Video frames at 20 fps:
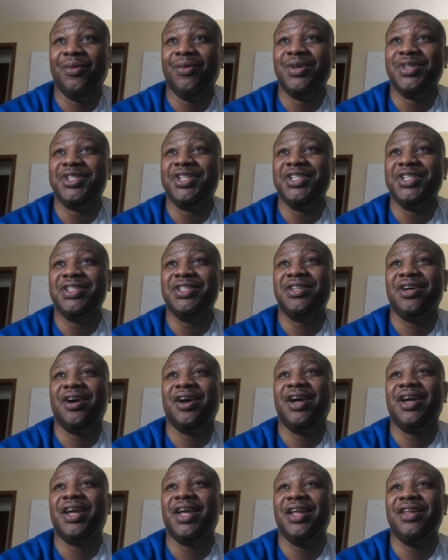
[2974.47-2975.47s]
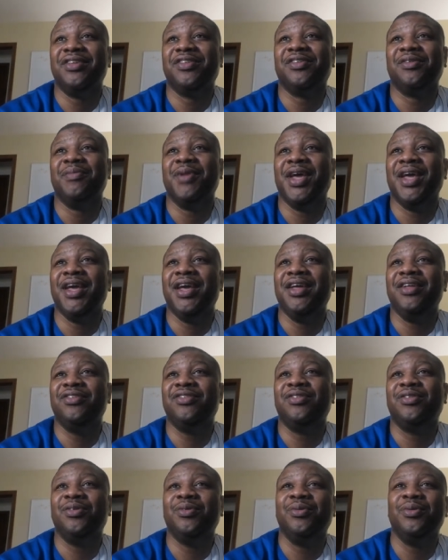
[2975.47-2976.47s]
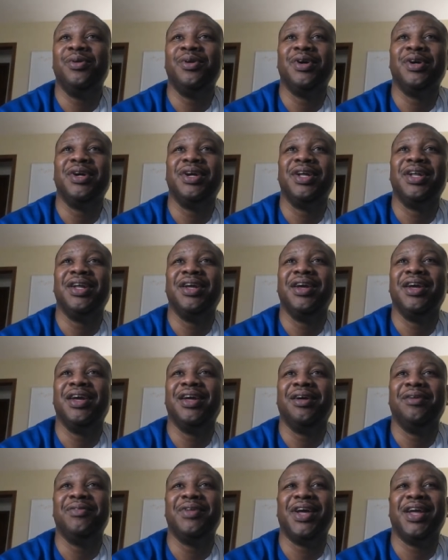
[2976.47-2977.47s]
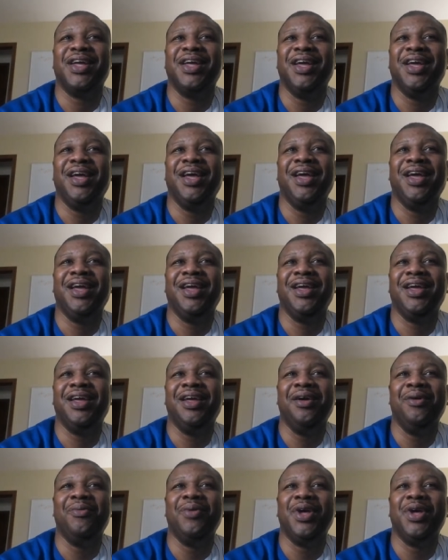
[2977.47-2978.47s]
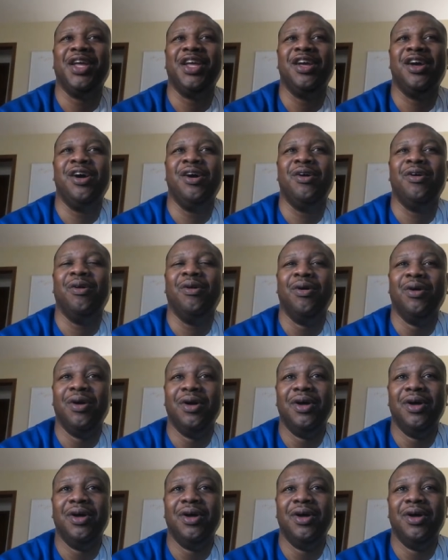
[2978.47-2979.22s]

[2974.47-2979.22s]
When she started getting some edge to her, and yeah, I'm like, hey, here we go.